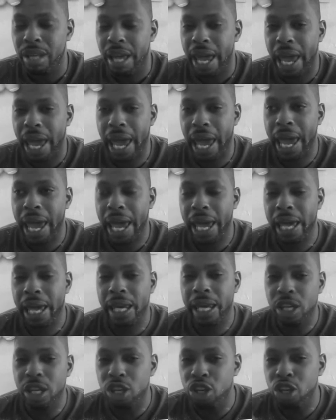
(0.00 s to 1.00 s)

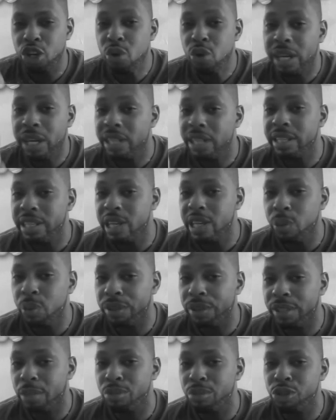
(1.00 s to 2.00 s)
And you can deal
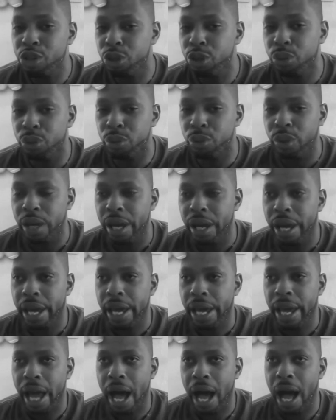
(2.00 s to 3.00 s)
with them too.
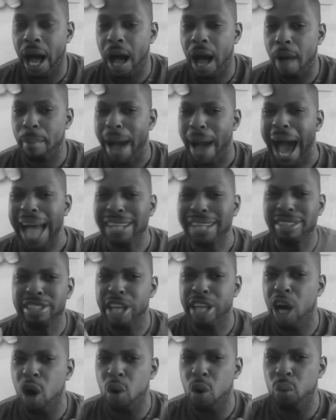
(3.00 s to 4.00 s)
I
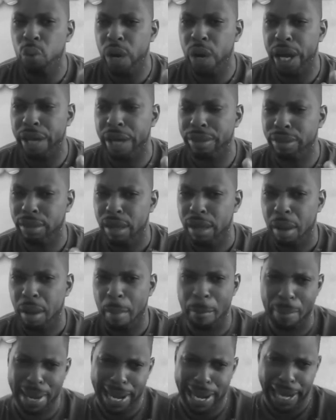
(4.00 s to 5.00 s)
dealt with
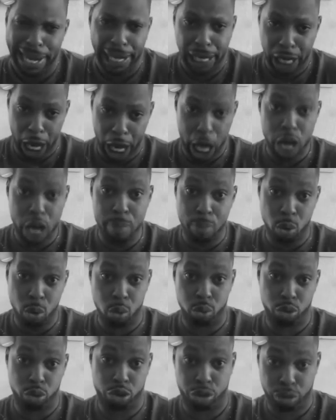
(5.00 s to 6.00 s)
being
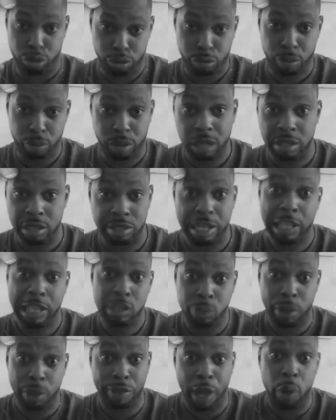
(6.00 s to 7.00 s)
labeled, because
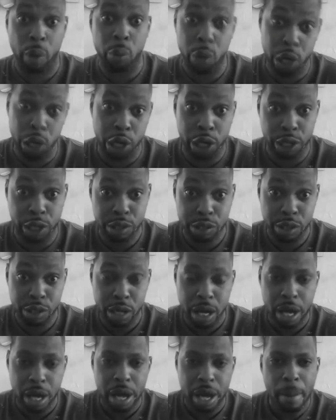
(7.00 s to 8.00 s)
that's what that was.
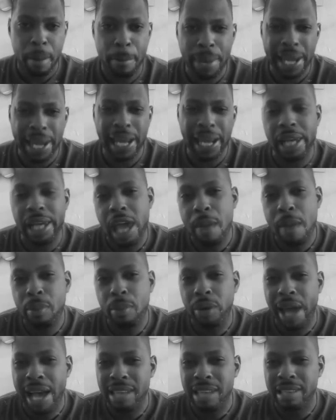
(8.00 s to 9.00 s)
Being
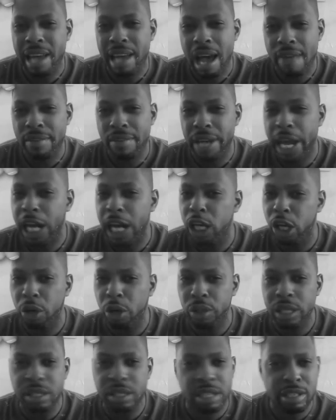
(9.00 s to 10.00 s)
labeled as having a
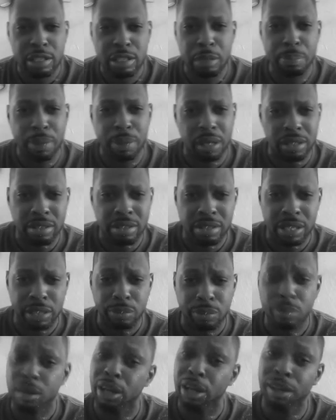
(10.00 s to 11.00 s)
learning disability.
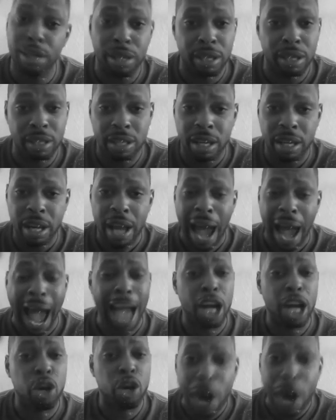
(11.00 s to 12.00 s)
Look,
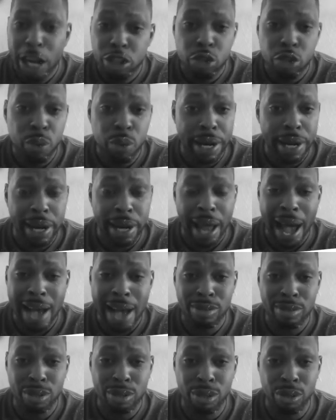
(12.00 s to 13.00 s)
I graduated
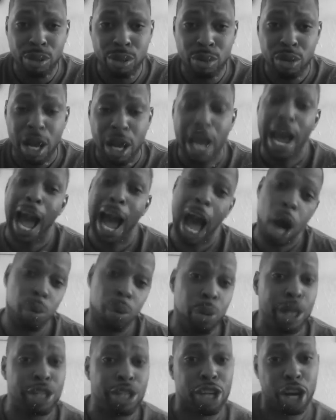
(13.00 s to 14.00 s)
high school, I
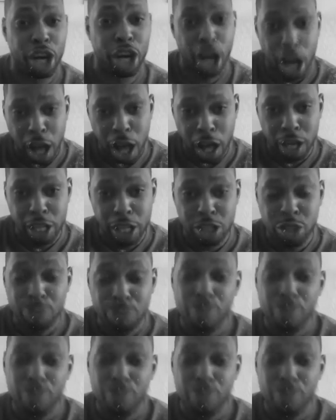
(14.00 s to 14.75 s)
went to college,